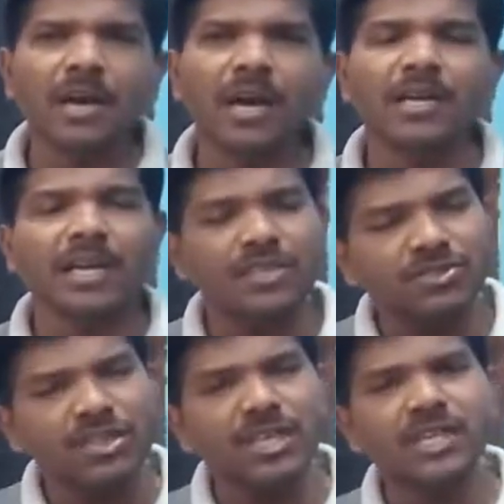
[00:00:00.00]
and
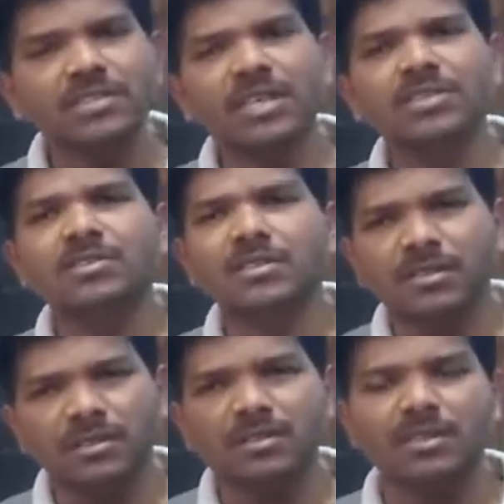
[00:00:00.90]
engineers,
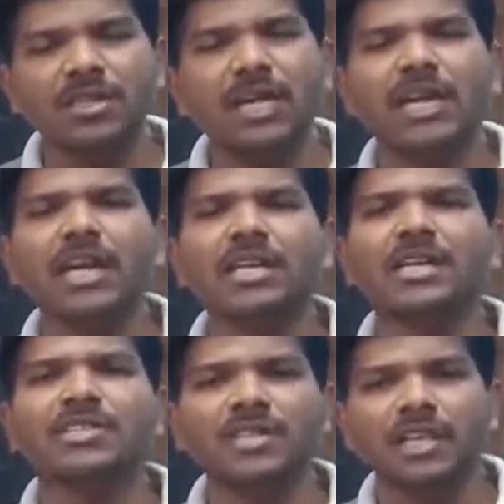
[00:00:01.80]
the related
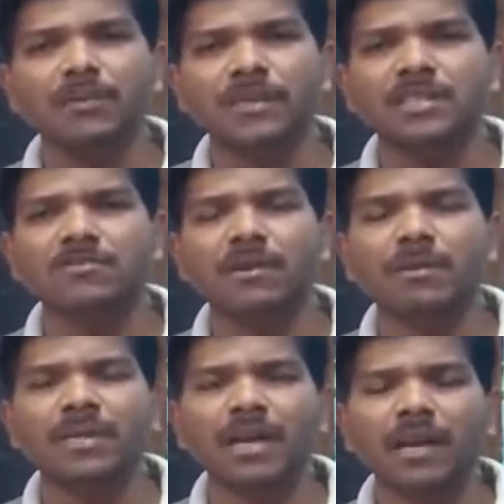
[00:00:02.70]
engineering persons will
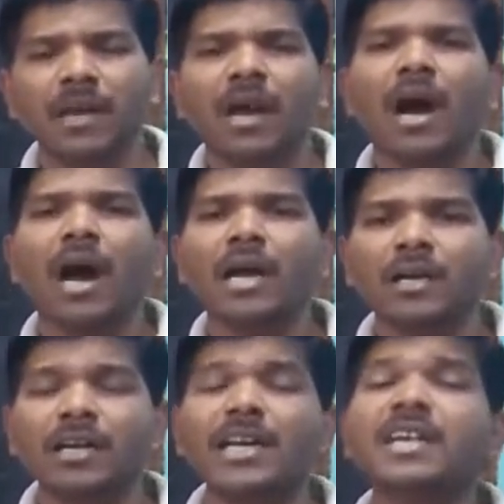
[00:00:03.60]
be there,
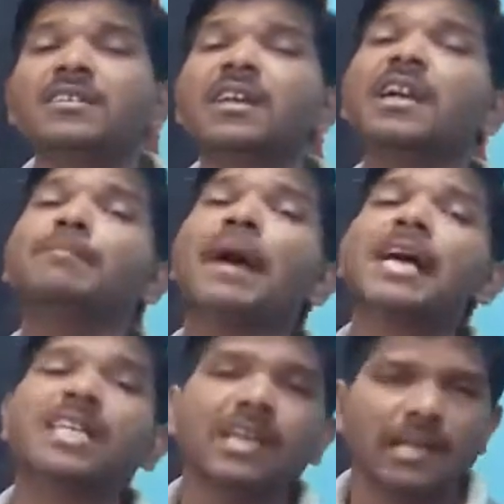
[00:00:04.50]
and internet
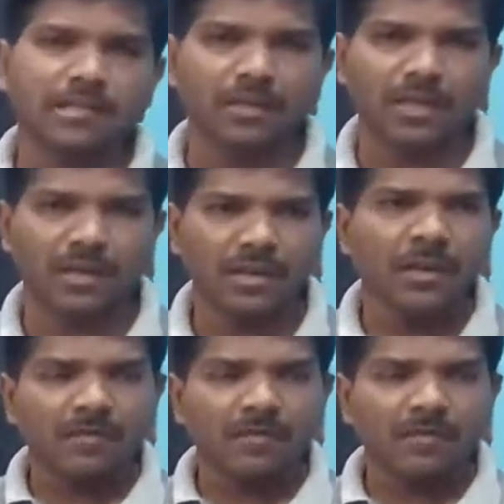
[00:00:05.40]
banking also there.